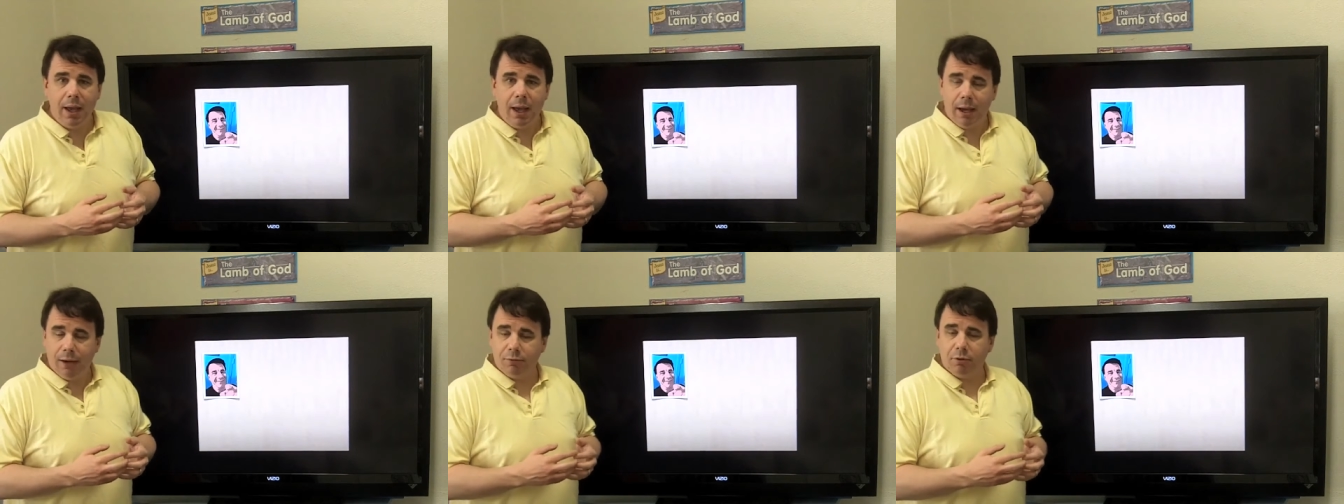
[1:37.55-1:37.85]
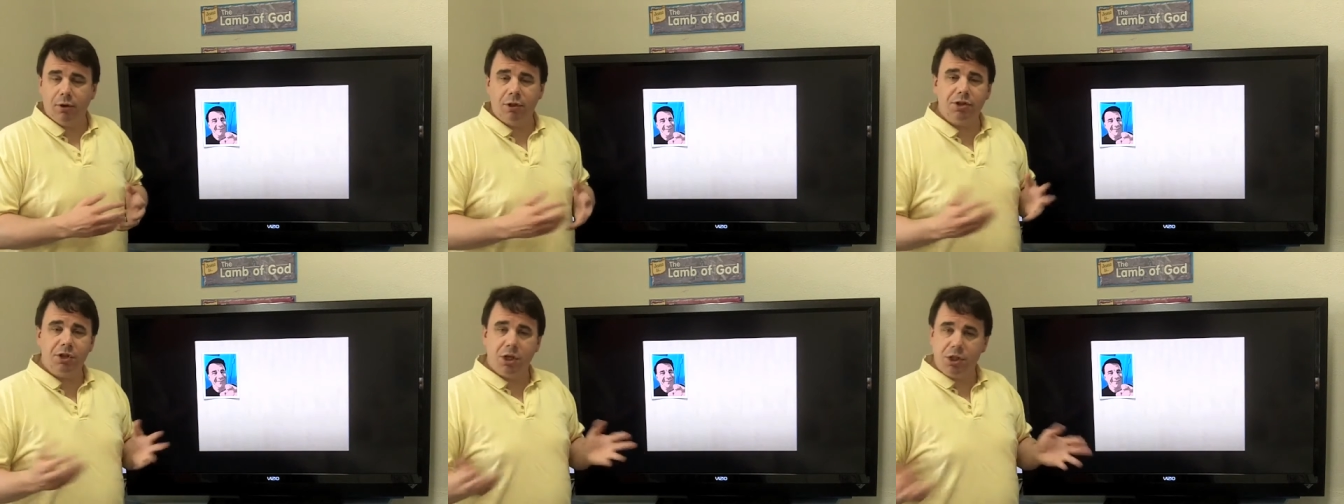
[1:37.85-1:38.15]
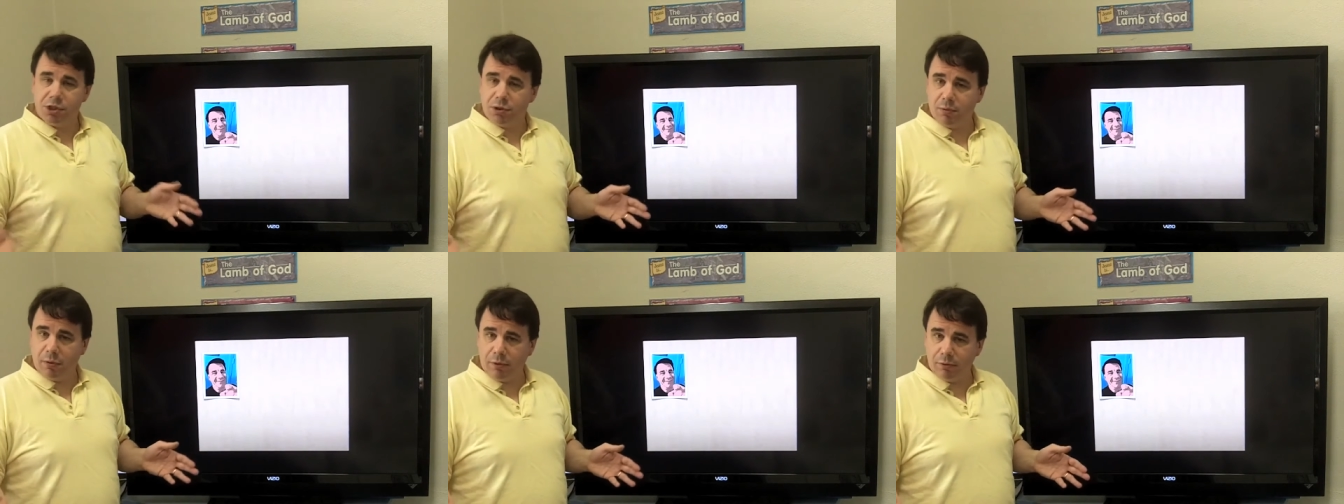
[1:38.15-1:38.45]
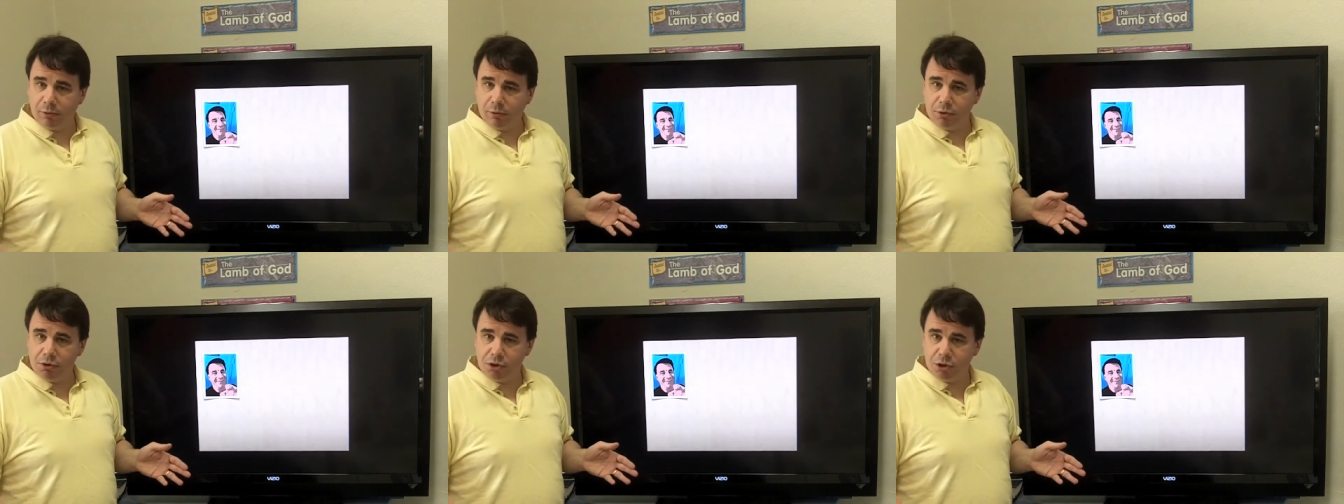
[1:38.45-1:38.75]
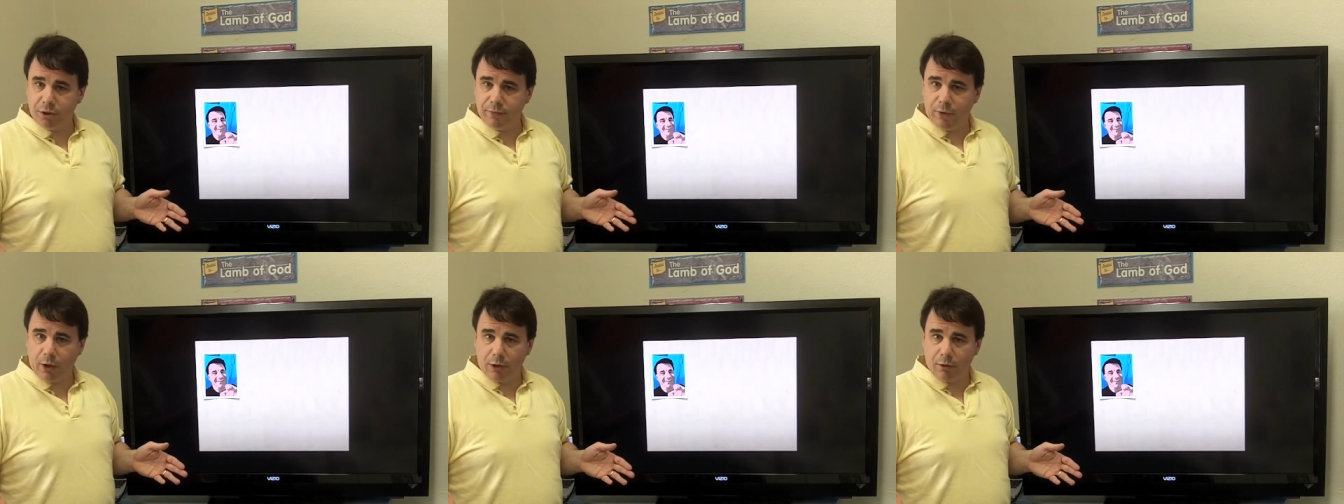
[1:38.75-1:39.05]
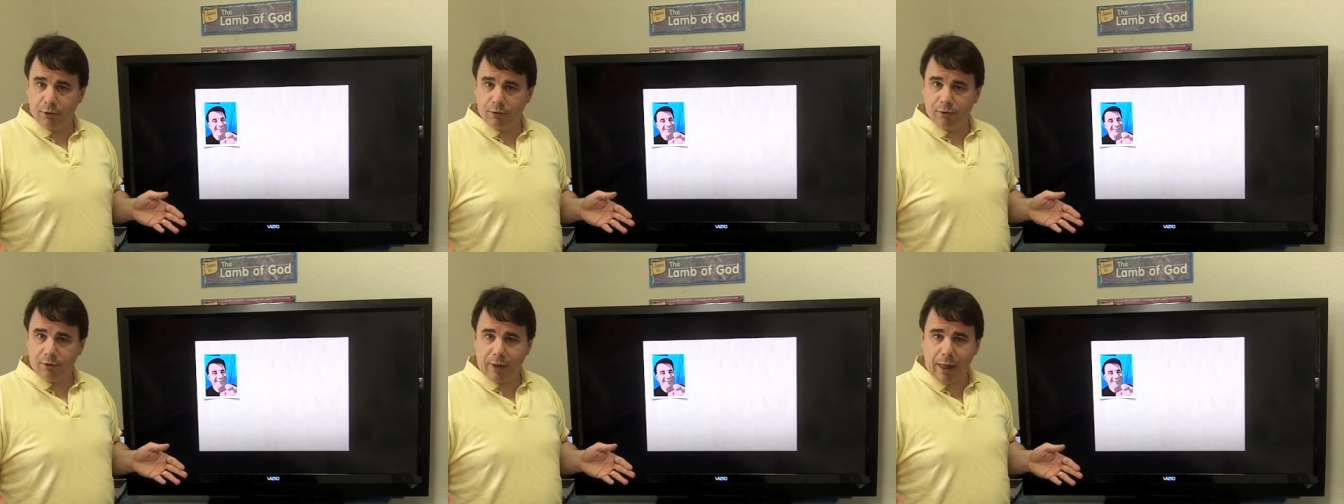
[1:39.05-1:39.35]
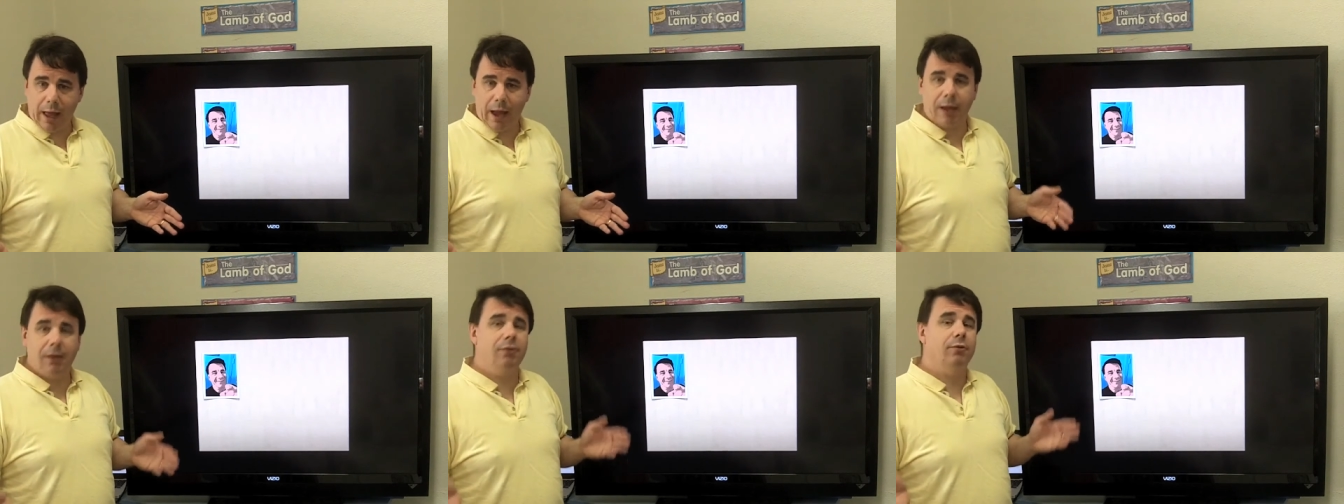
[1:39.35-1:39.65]
and it's going to change the resolution of all your
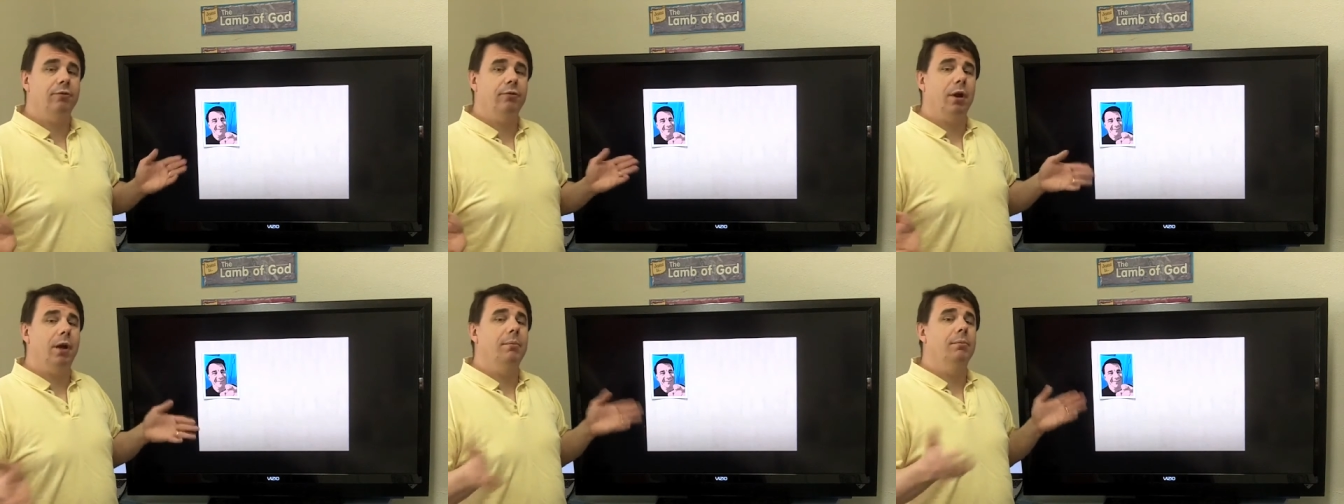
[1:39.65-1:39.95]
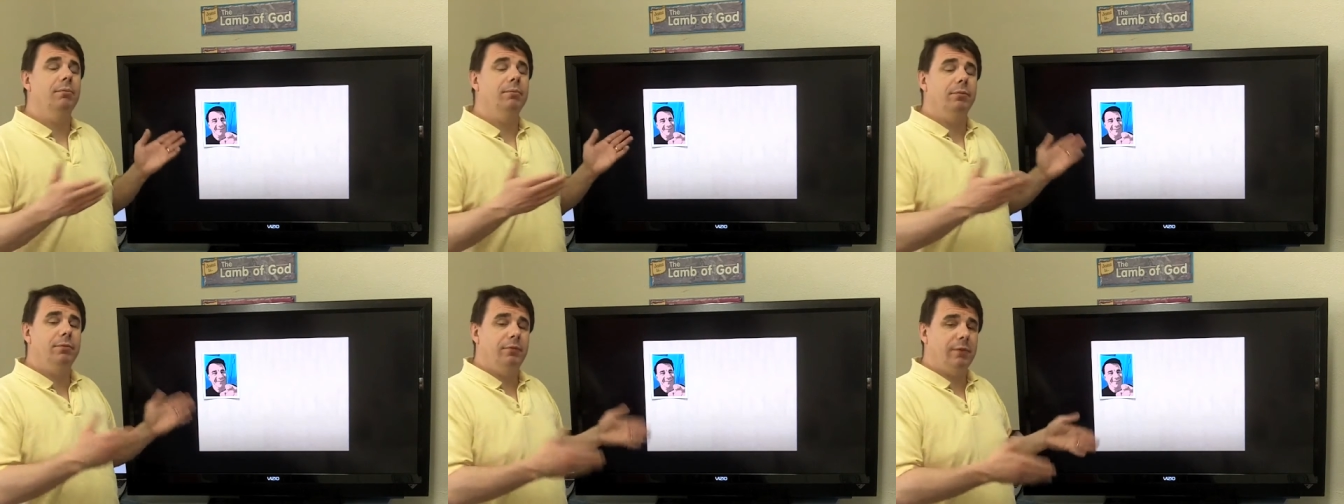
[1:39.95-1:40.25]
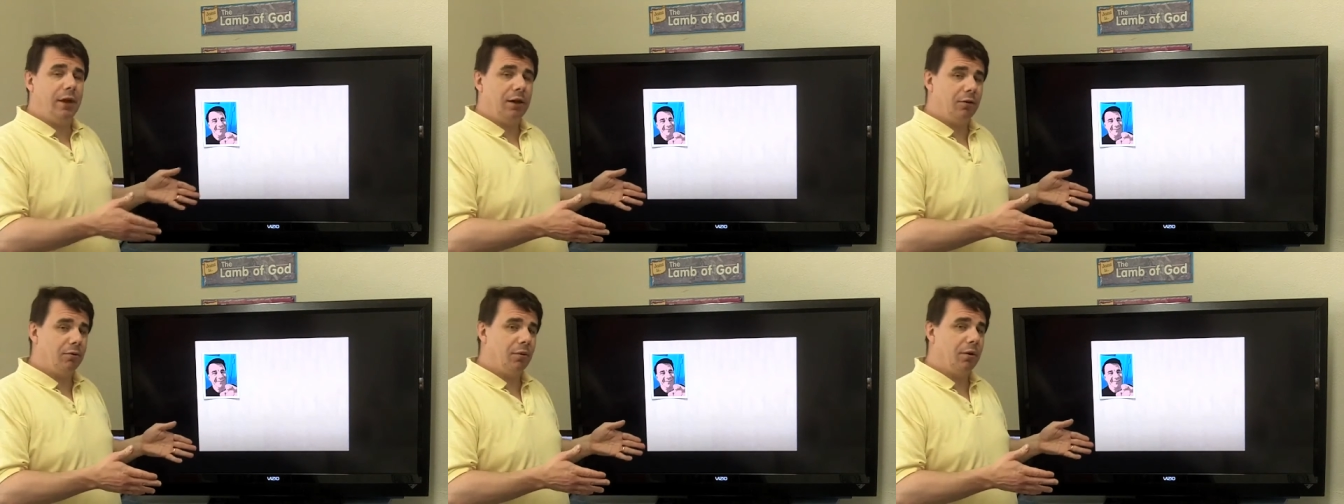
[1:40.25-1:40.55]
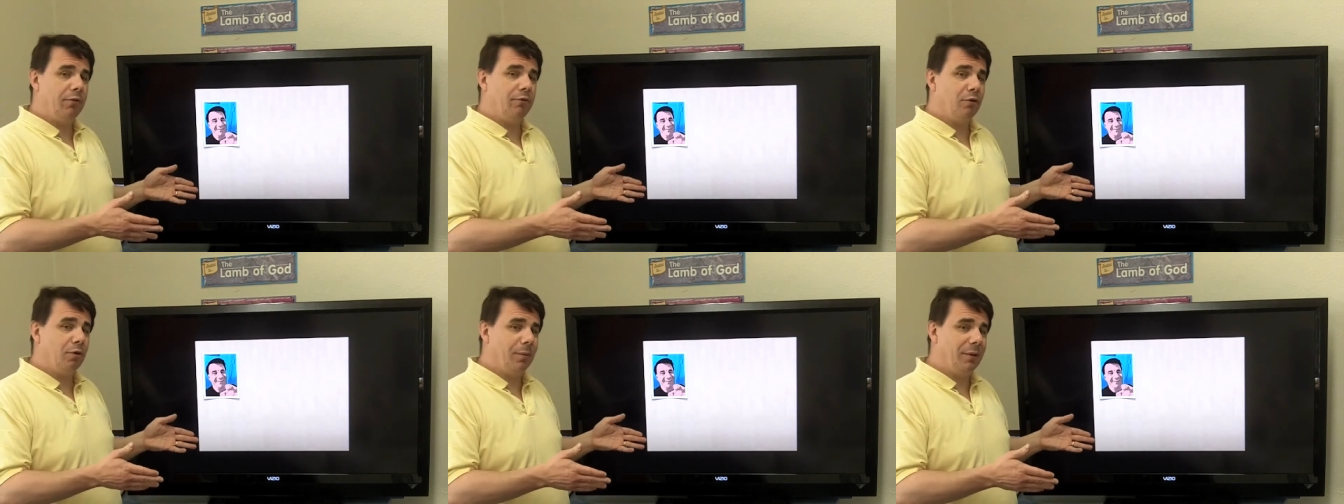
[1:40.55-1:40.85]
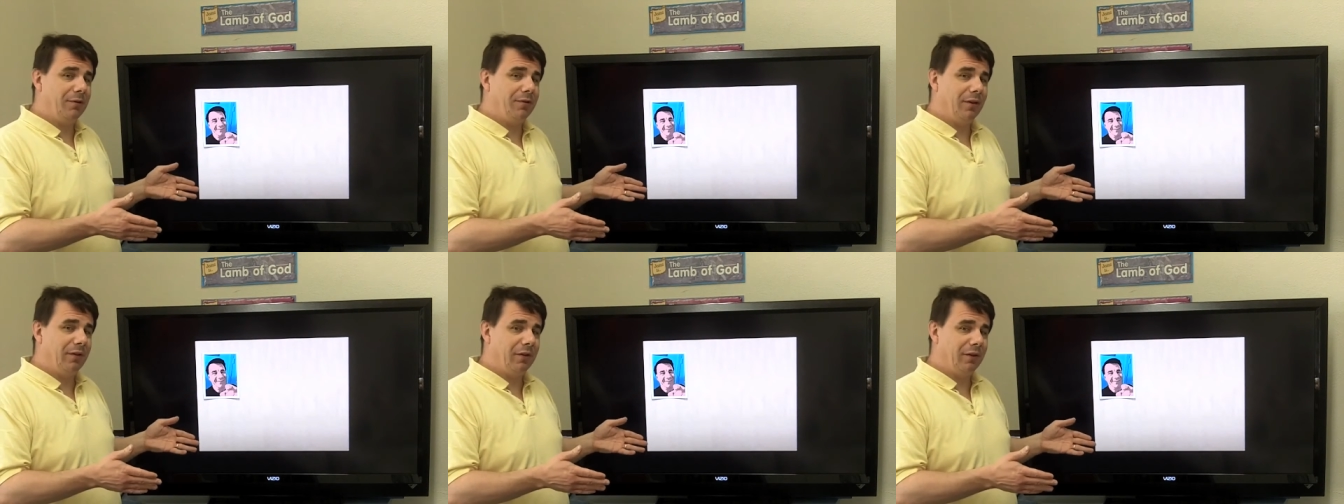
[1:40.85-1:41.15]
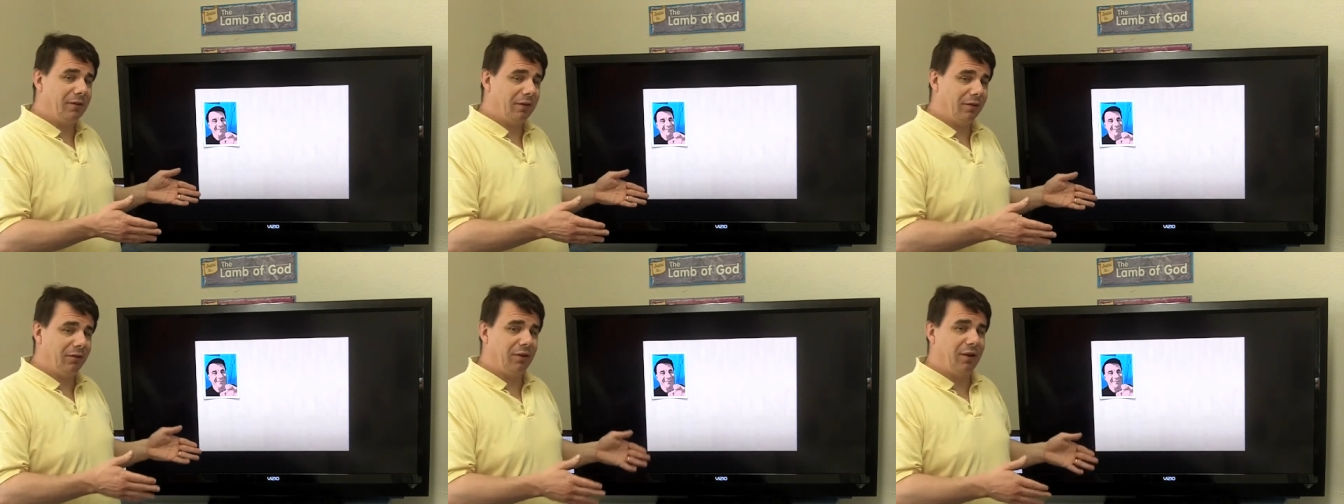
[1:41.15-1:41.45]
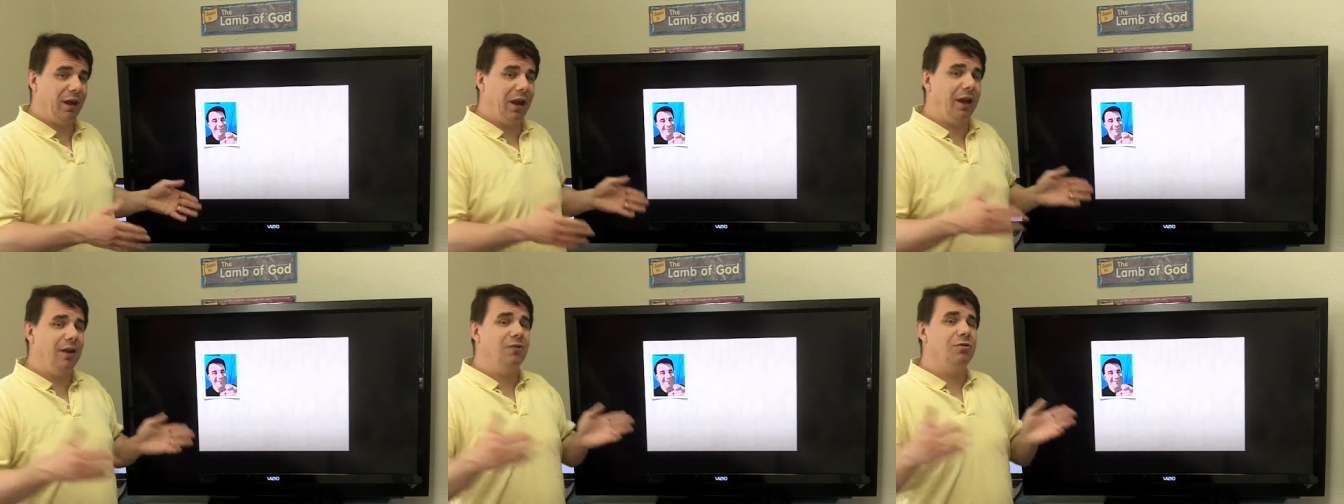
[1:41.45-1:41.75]
slides from 1024 by
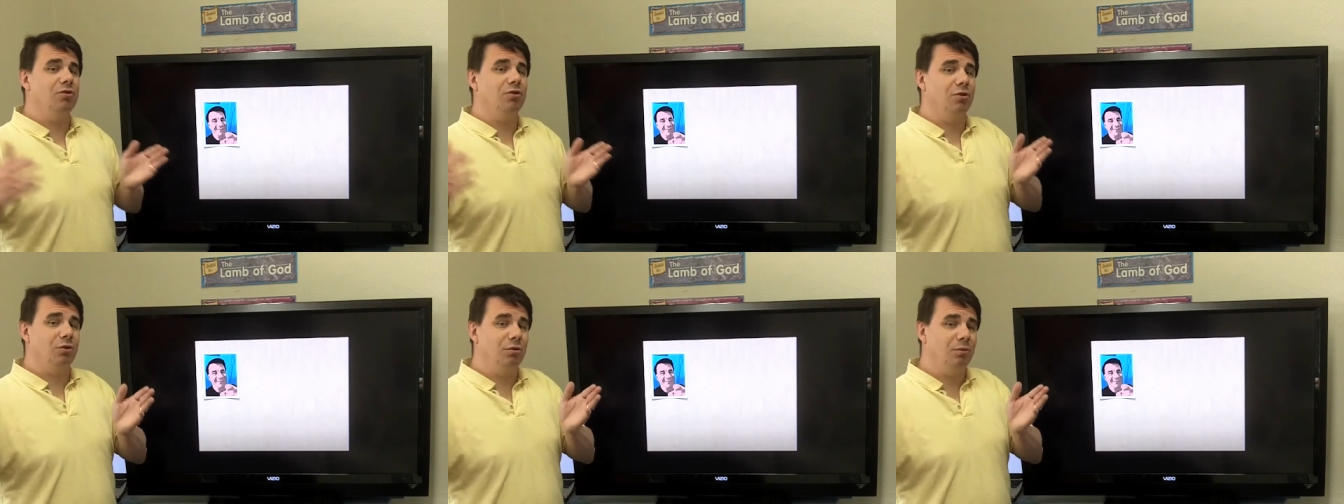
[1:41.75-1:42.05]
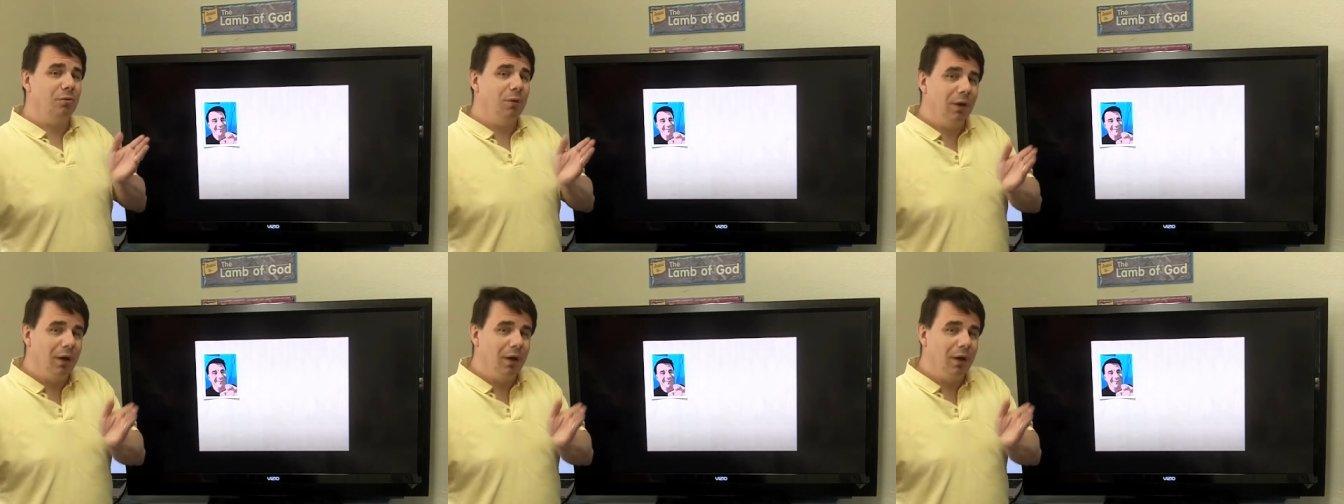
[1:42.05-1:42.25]
768 to